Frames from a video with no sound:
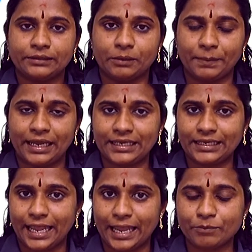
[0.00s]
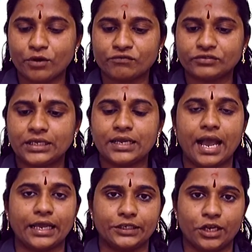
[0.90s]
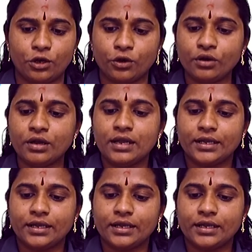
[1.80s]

The main aim of the ILO